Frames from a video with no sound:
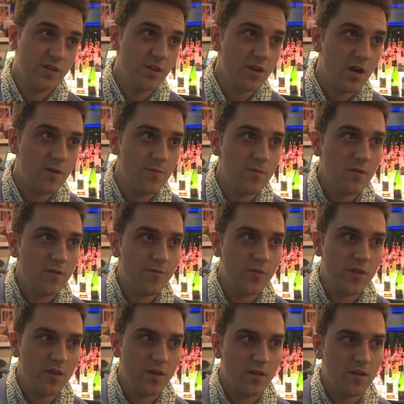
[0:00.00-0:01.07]
income for
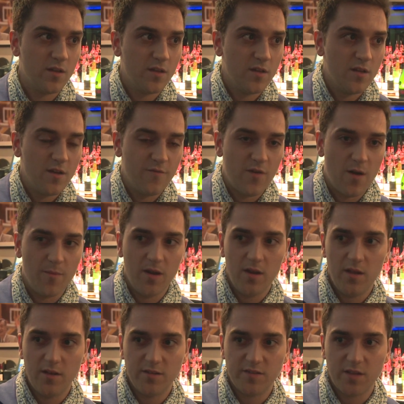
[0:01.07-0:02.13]
the
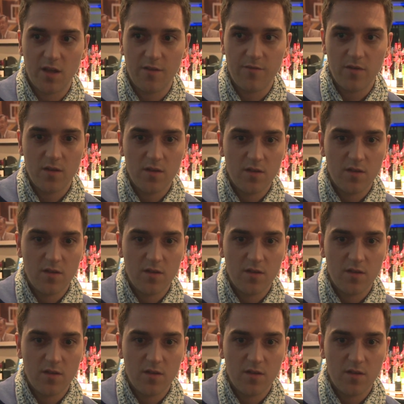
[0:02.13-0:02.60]
family and stuff,